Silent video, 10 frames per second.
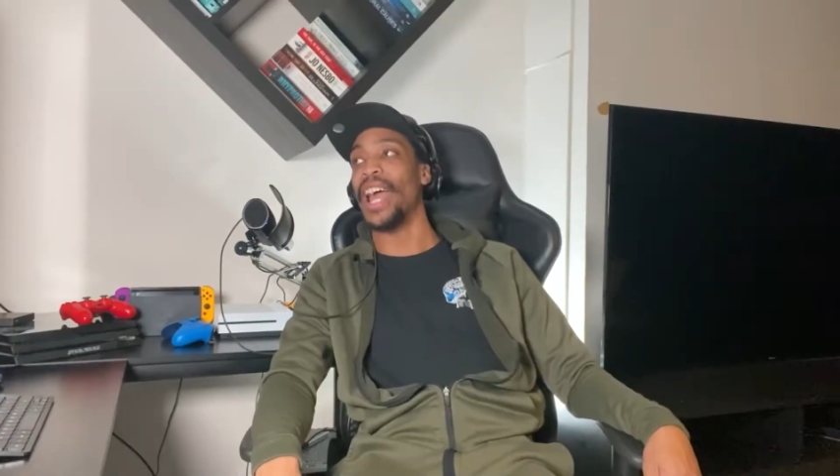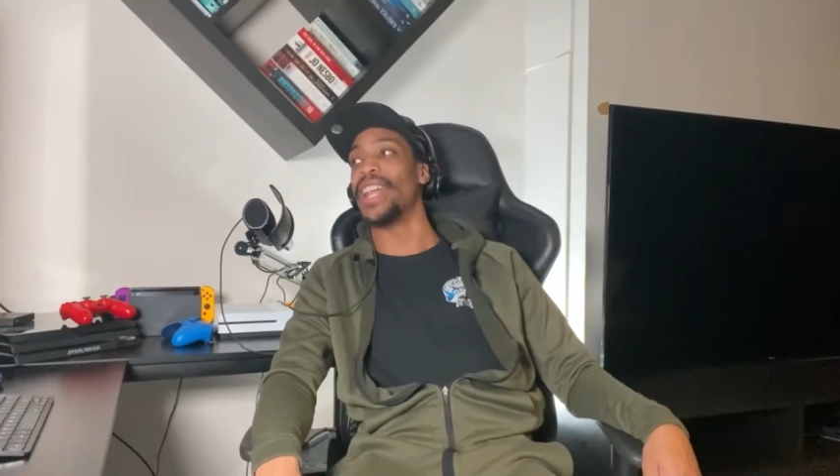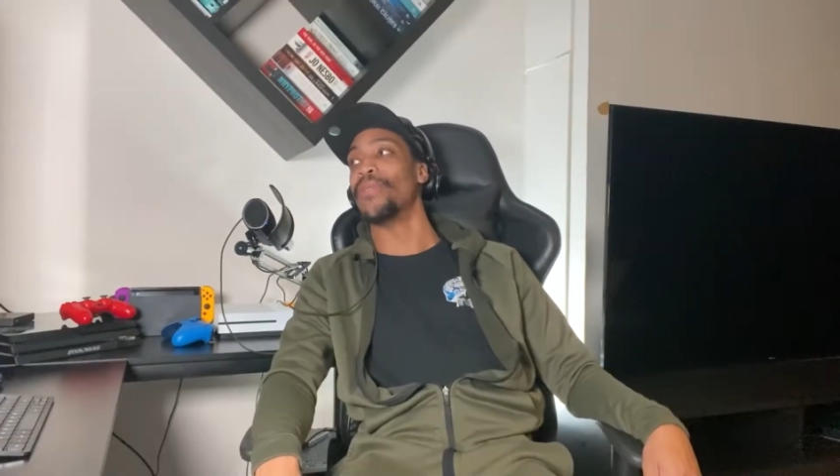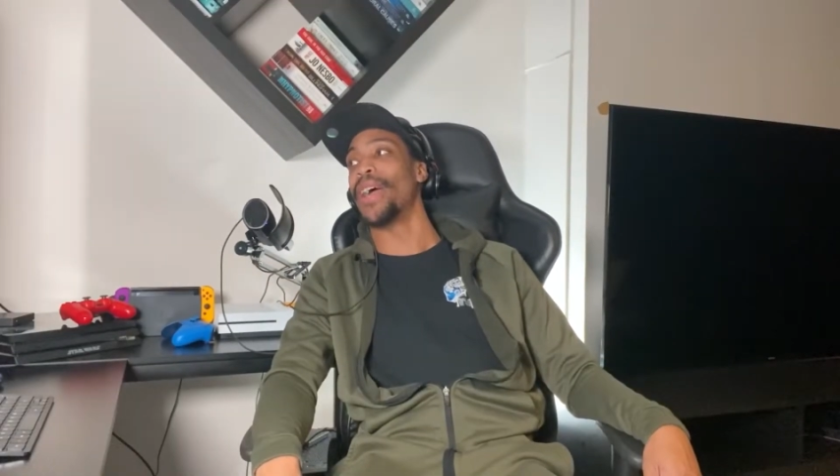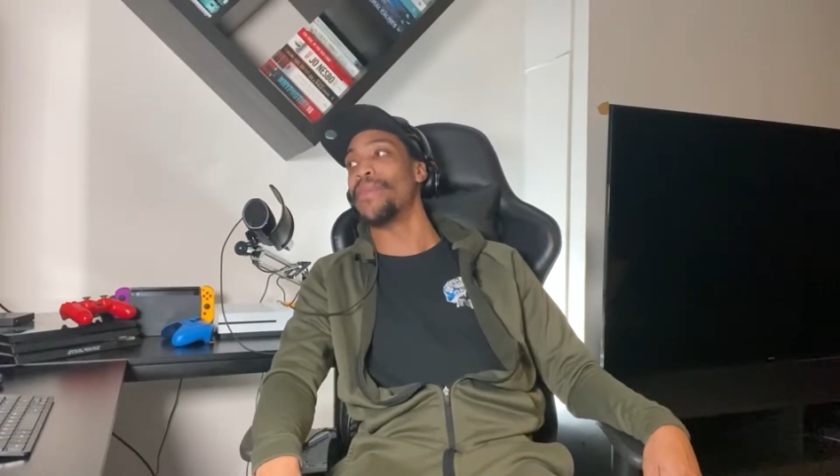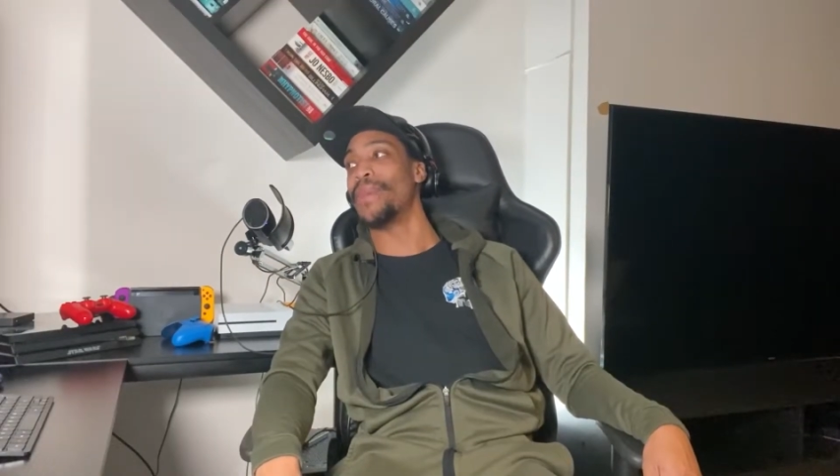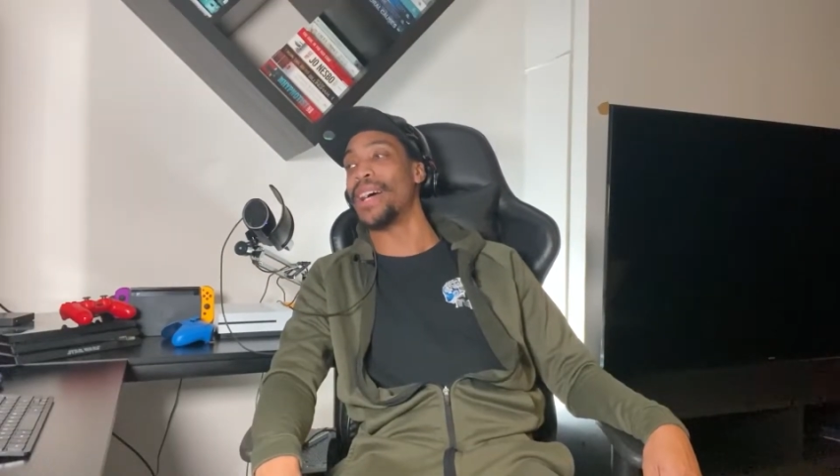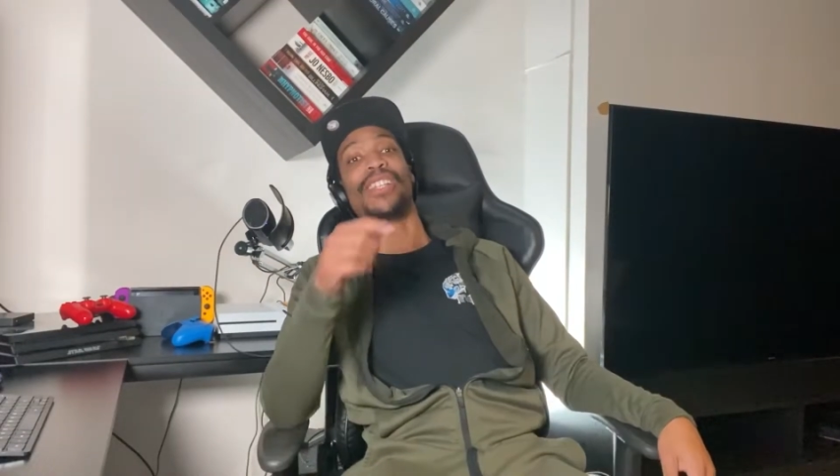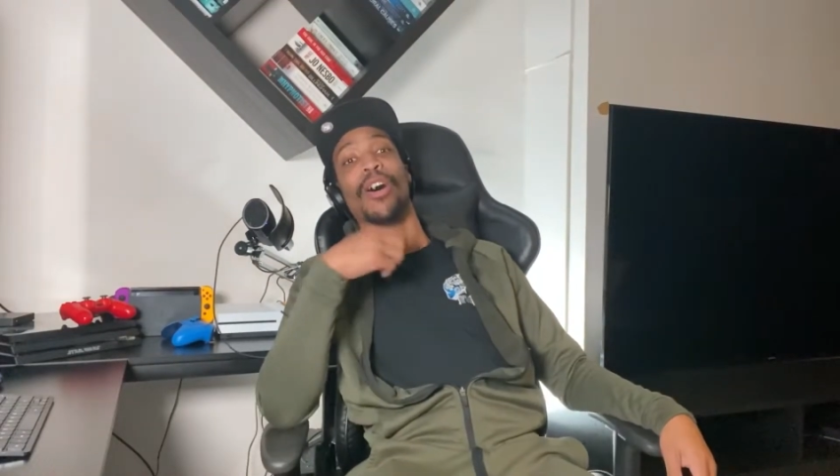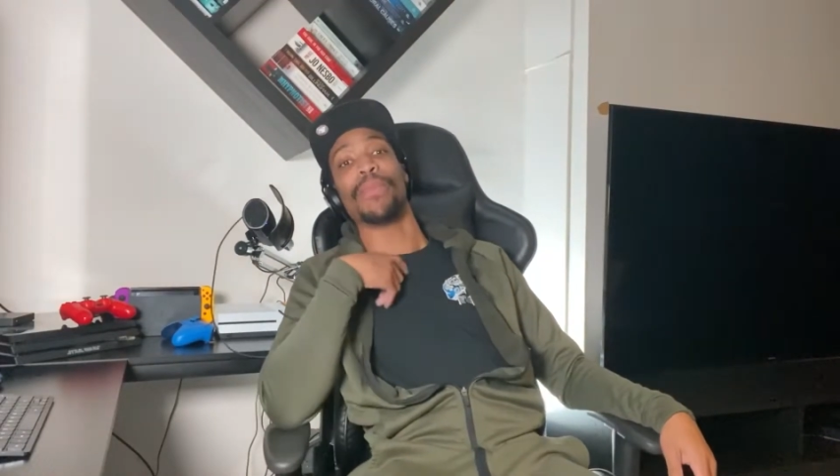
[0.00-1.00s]
Anyway,
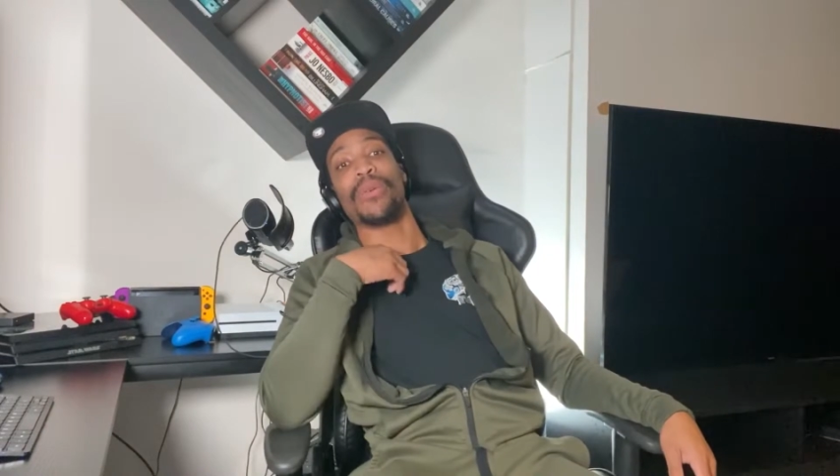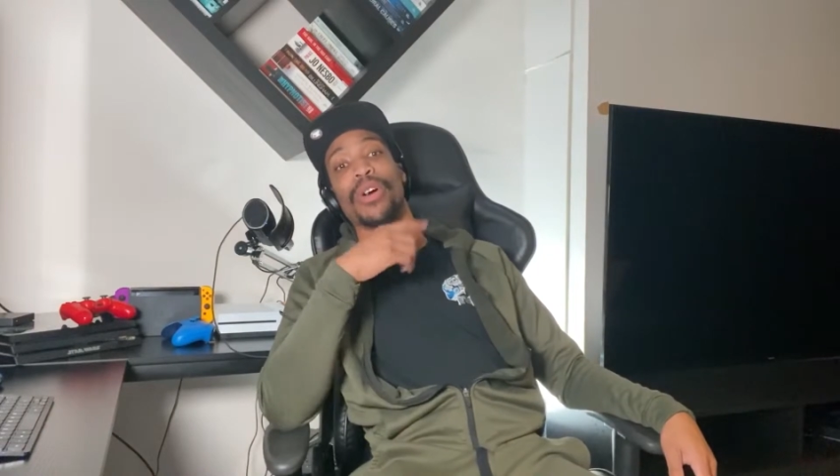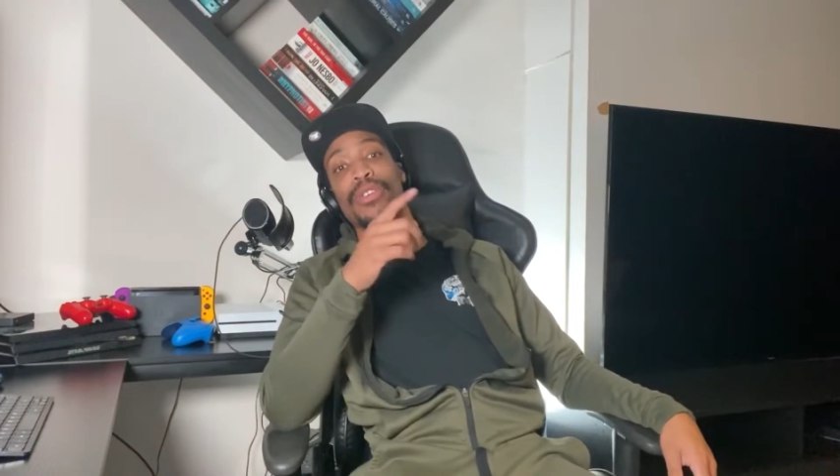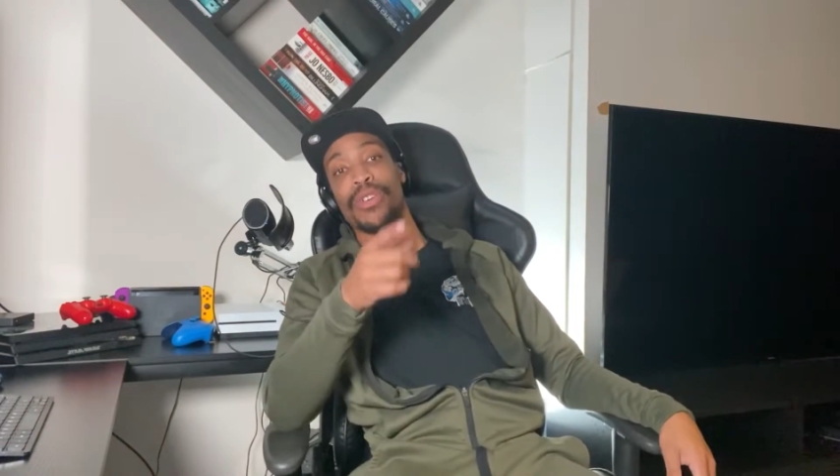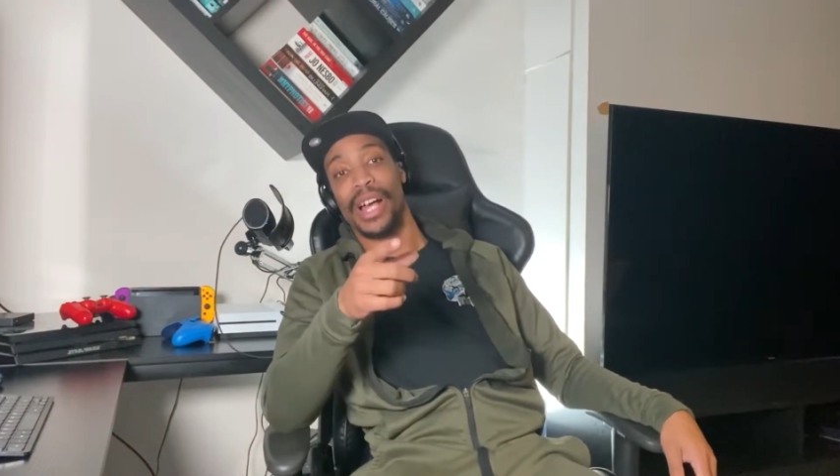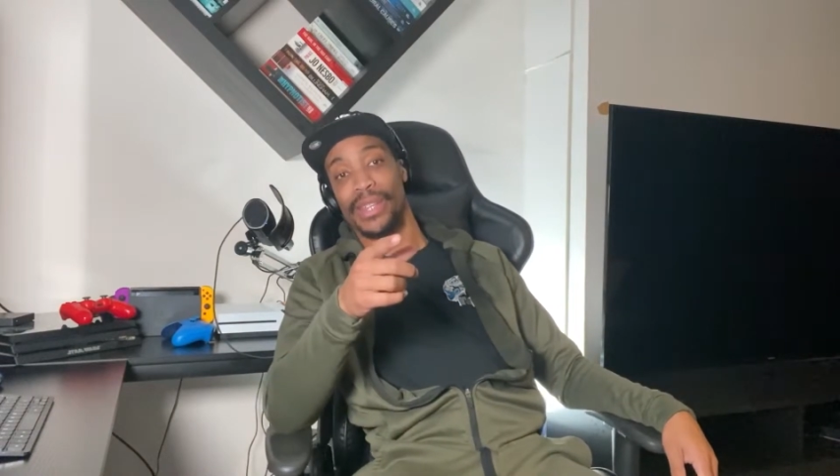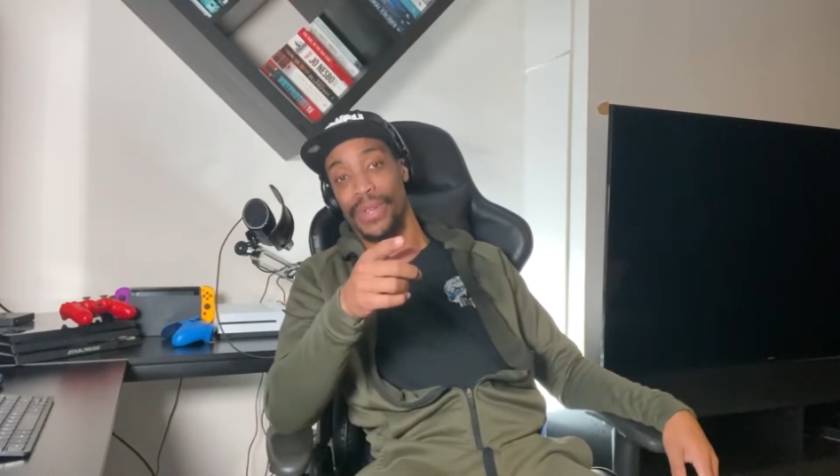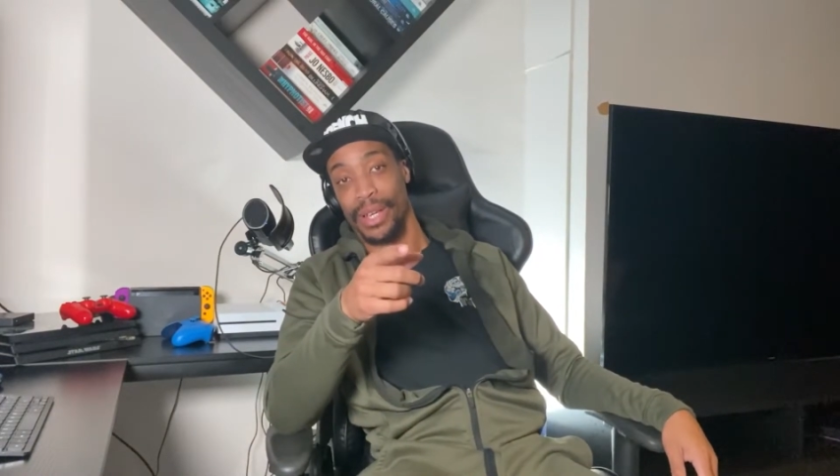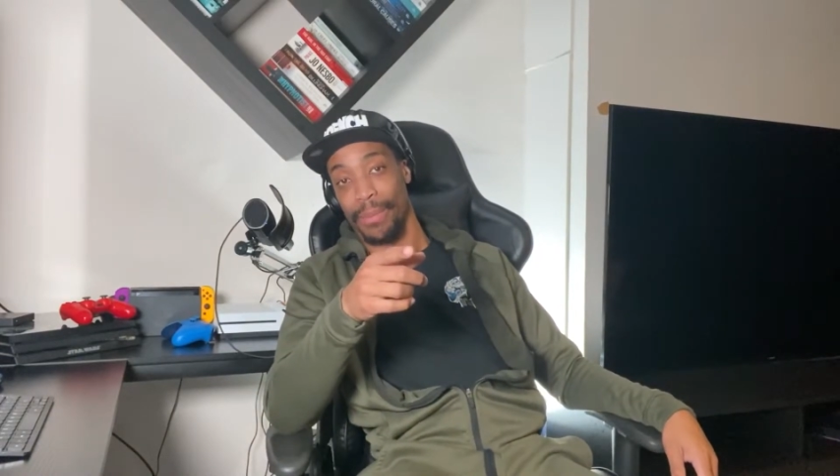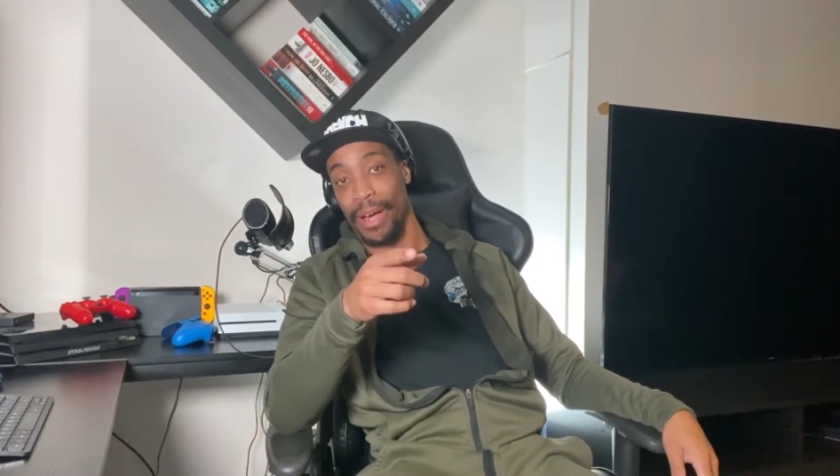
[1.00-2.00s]
man, tell me what you guys think